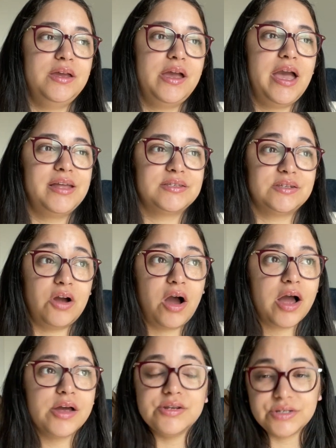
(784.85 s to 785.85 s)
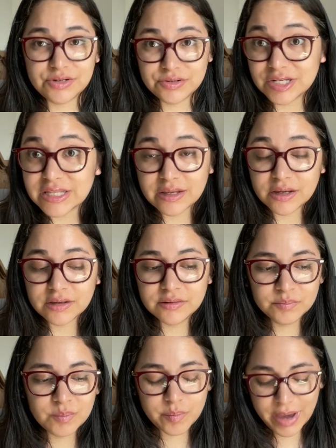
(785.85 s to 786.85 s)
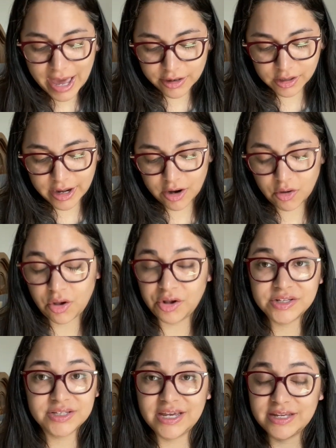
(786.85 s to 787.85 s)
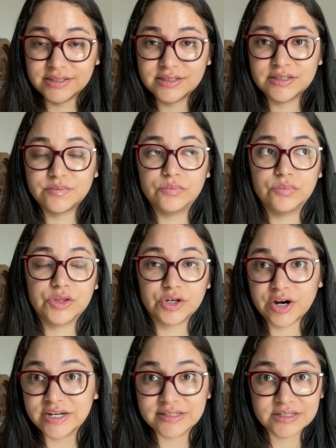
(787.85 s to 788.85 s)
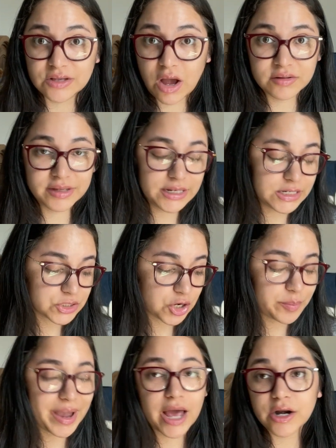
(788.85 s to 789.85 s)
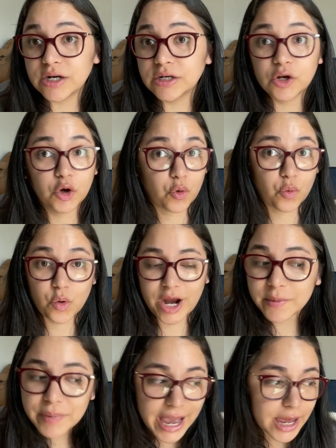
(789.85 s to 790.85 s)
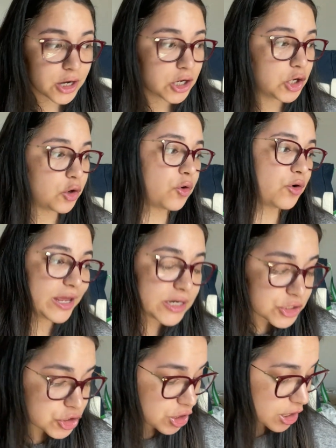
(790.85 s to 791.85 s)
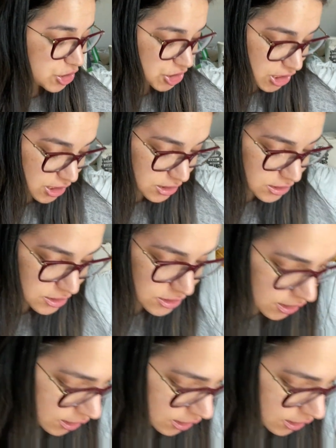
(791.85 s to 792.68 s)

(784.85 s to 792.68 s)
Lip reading: it's not due to the pattern at all. It's the Crazy Sock Lady. It's her pattern. Great pattern, great instructions.